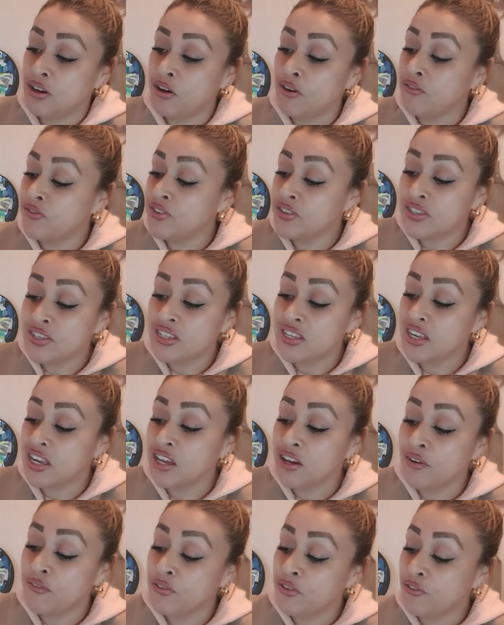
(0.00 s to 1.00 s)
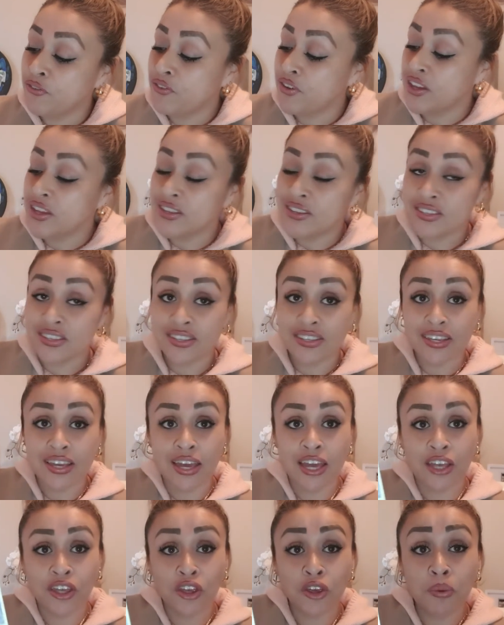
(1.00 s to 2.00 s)
of the sitting of the fence
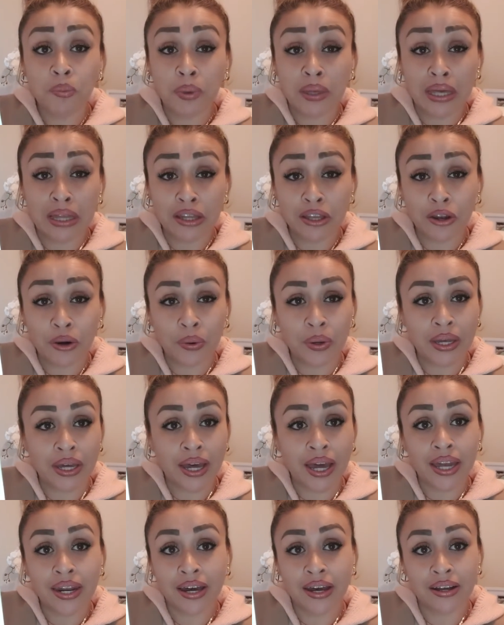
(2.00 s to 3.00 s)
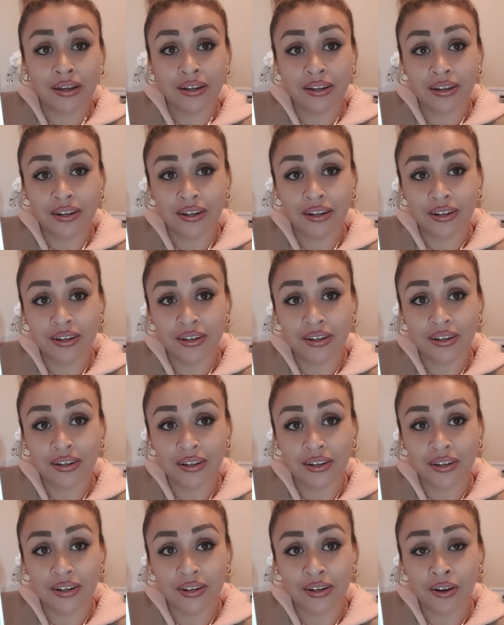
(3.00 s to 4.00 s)
and you being the creator
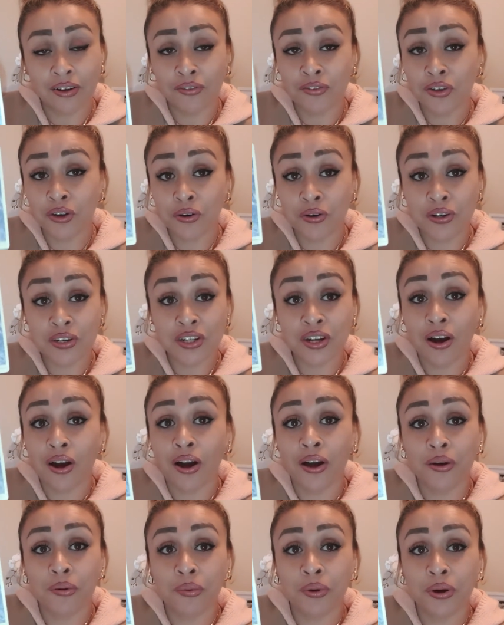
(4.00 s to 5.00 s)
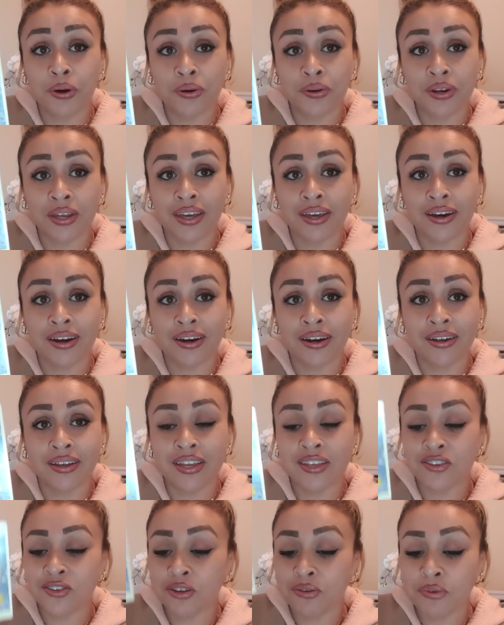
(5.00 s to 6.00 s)
of your entire world here.
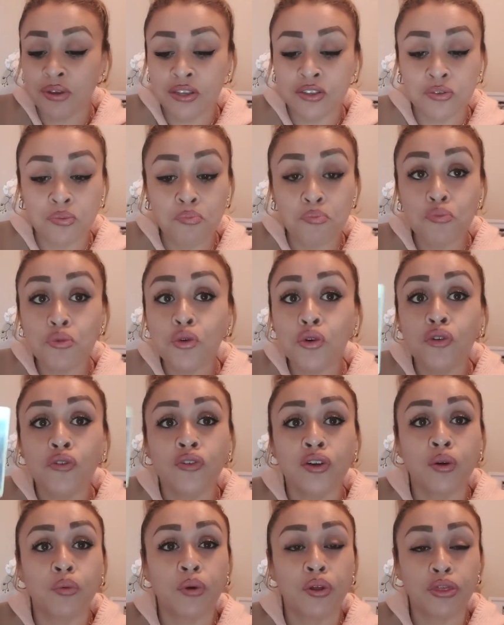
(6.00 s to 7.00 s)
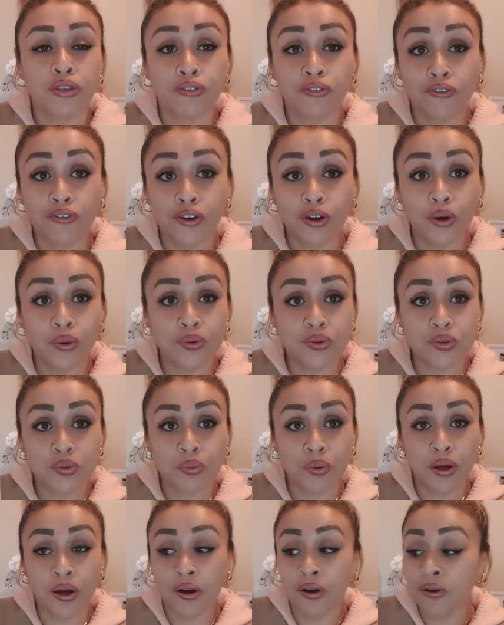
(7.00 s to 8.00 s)
It's it's moving with the flow as
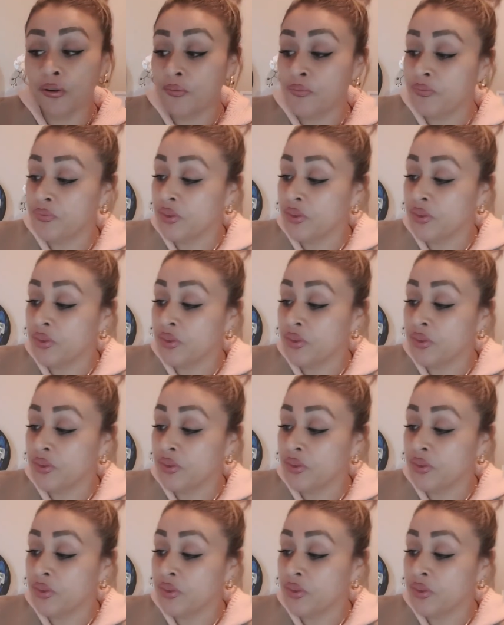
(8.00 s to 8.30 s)
well.